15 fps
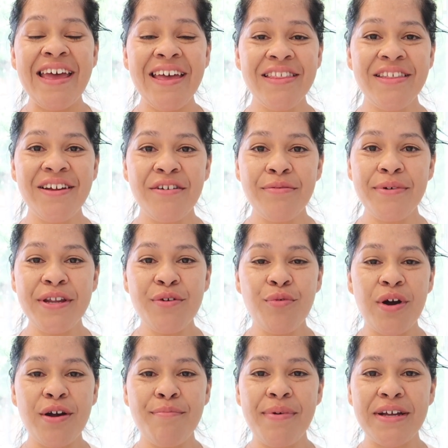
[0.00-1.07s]
Hey there everybody,
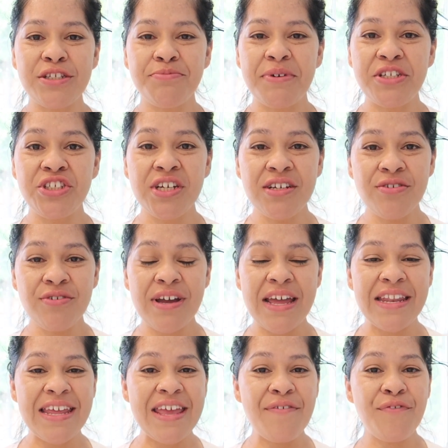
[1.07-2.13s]
welcome back to my channel,
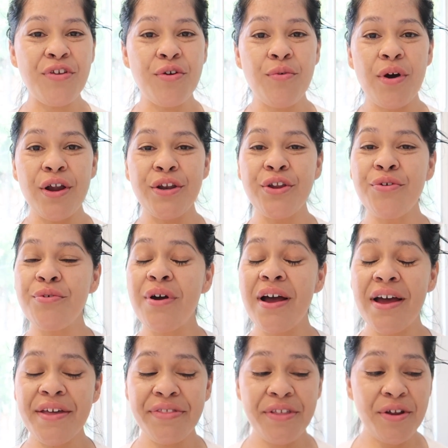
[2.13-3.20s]
and if you are new,
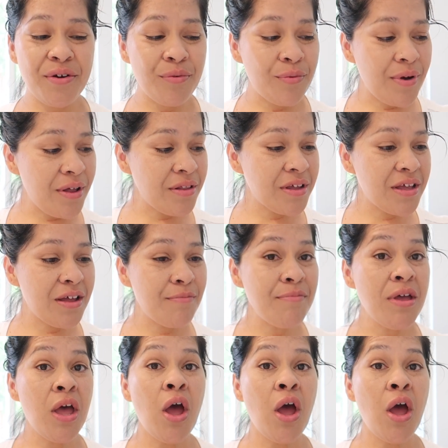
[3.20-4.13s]
hi there, welcome.